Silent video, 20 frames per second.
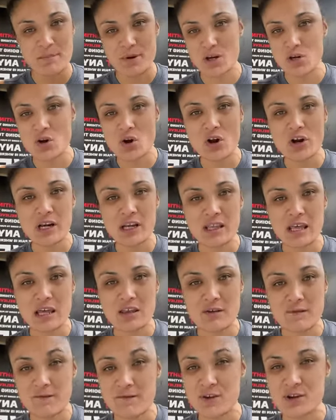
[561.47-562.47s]
But not only
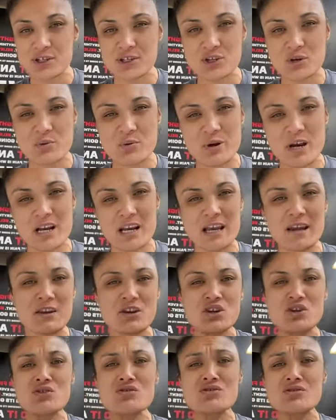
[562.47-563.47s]
that, the first time around.
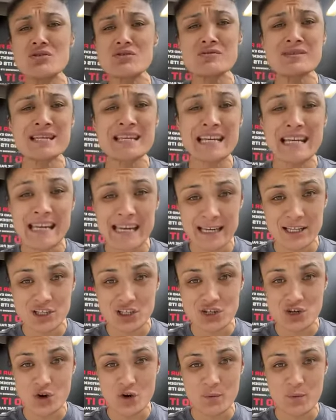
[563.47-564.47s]
You don't need
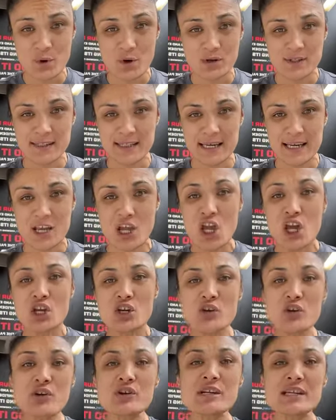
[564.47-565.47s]
to know boxing.
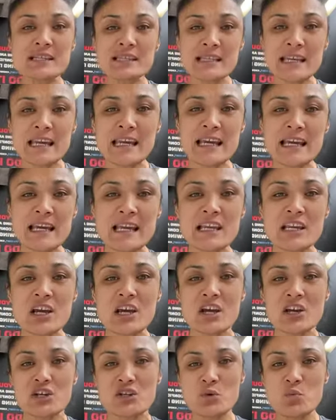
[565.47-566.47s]
You just need
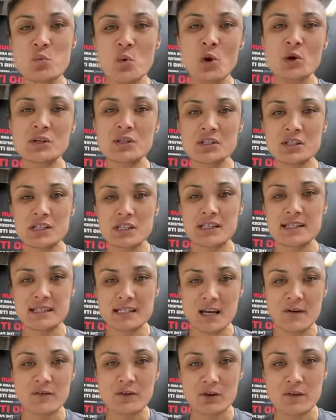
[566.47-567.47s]
to want to
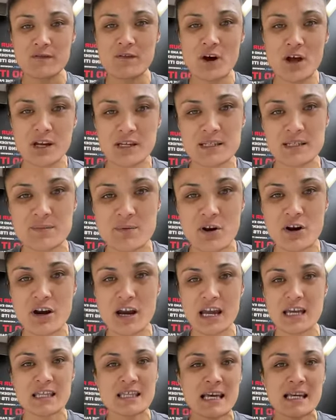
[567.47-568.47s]
discover your fighting spirit.
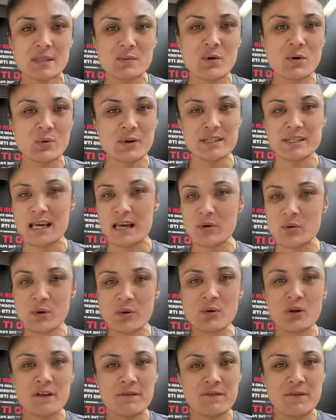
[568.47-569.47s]
And that's what we say. We
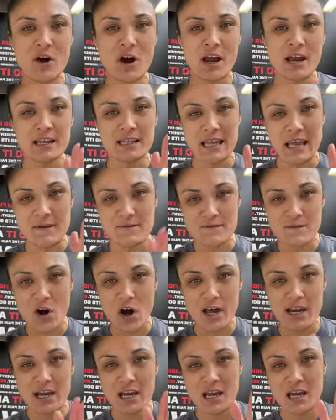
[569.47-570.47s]
want to find that
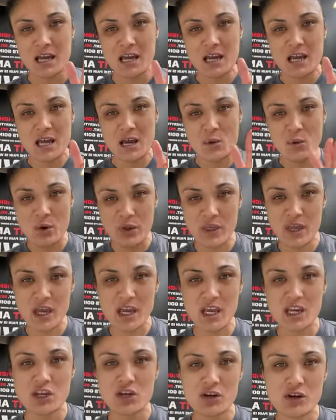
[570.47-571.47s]
fighter
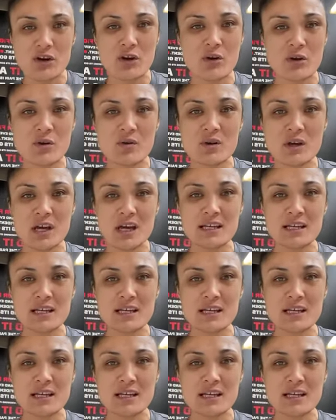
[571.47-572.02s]
within you.